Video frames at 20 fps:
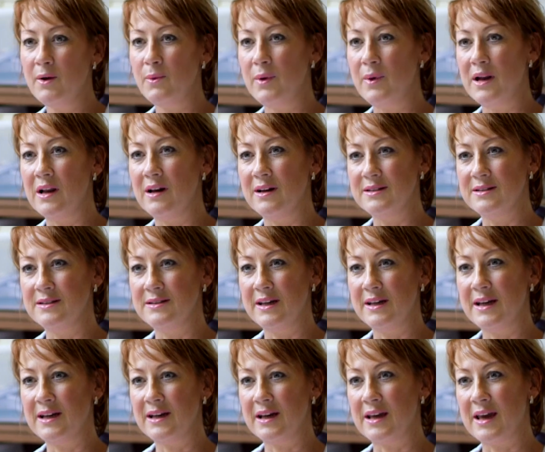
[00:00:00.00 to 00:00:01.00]
We like to
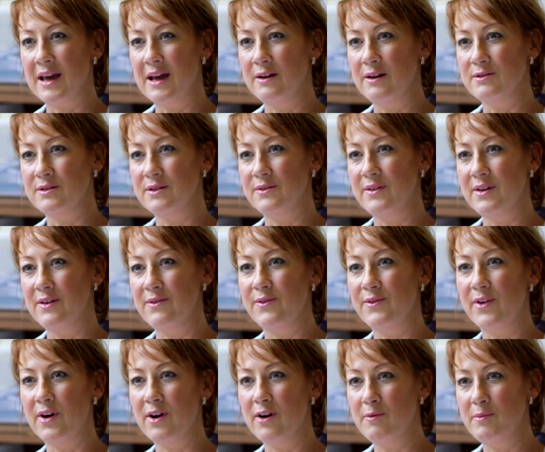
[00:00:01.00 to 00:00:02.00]
take account of the
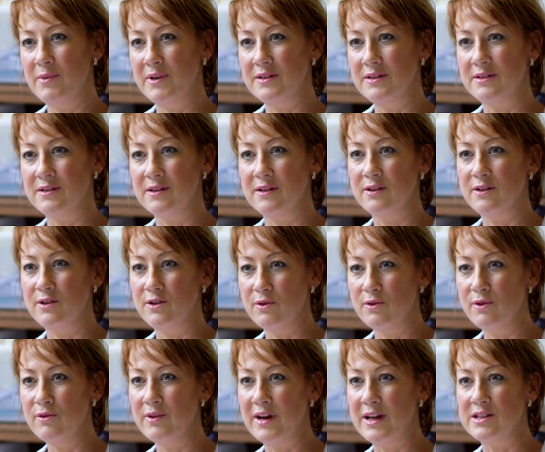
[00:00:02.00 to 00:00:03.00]
environment that
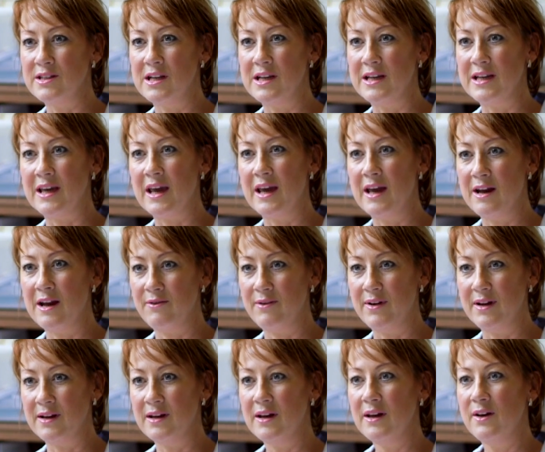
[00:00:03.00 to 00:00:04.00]
you're actually
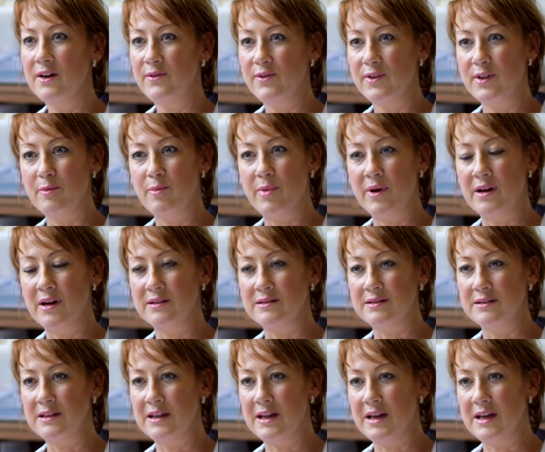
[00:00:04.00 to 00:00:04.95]
caring for the person